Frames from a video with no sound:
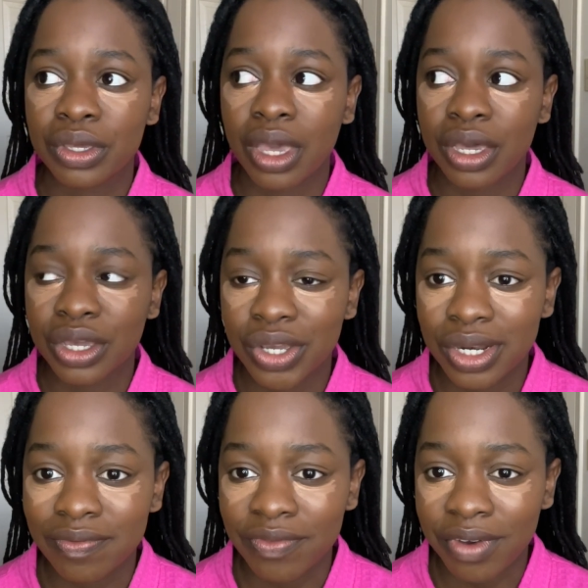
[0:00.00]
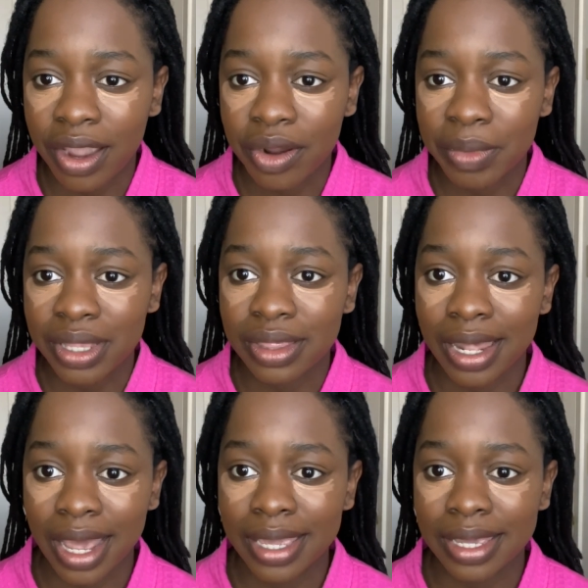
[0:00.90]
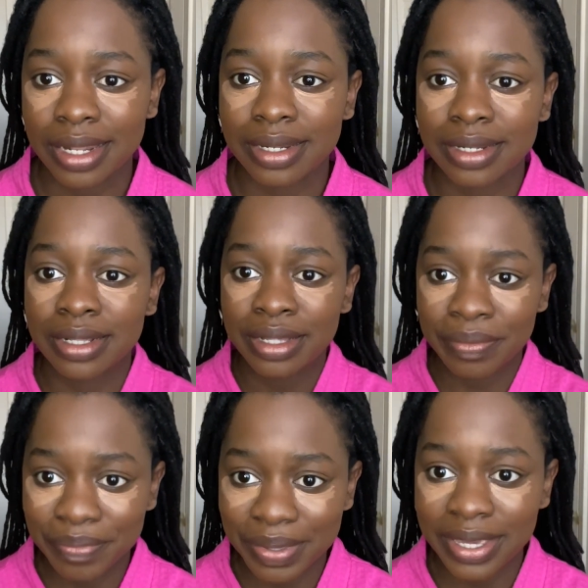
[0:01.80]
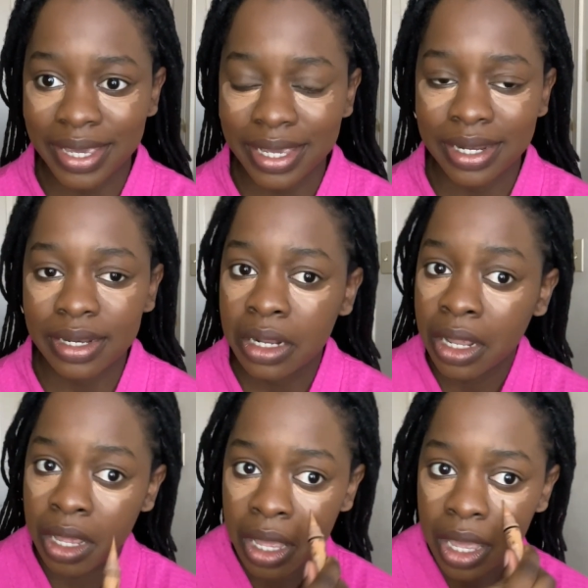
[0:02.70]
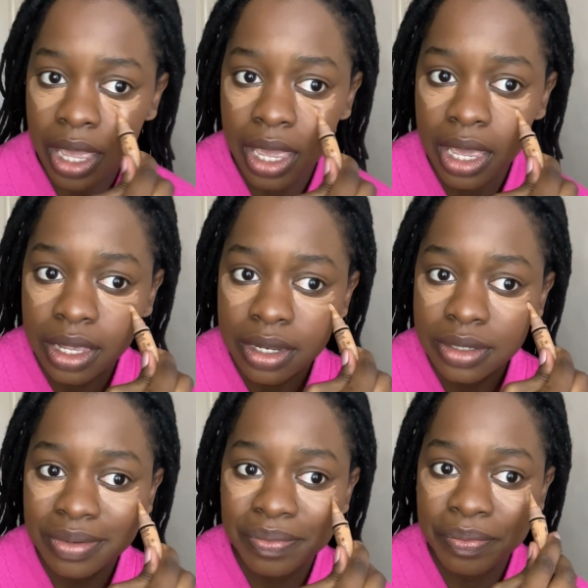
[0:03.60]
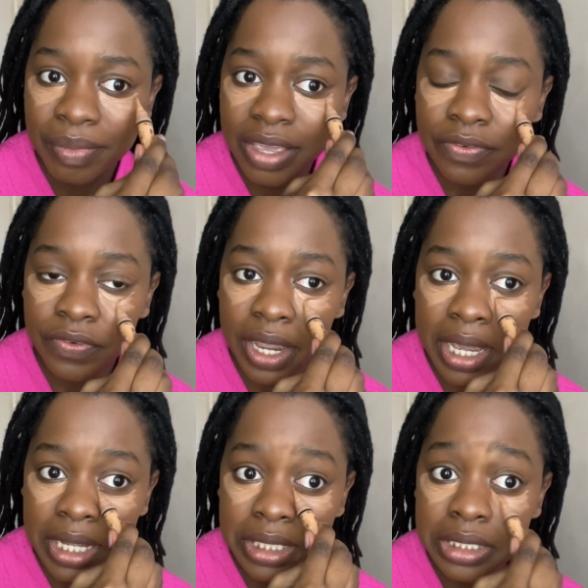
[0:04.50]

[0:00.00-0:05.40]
a good environment that I can be in and make friends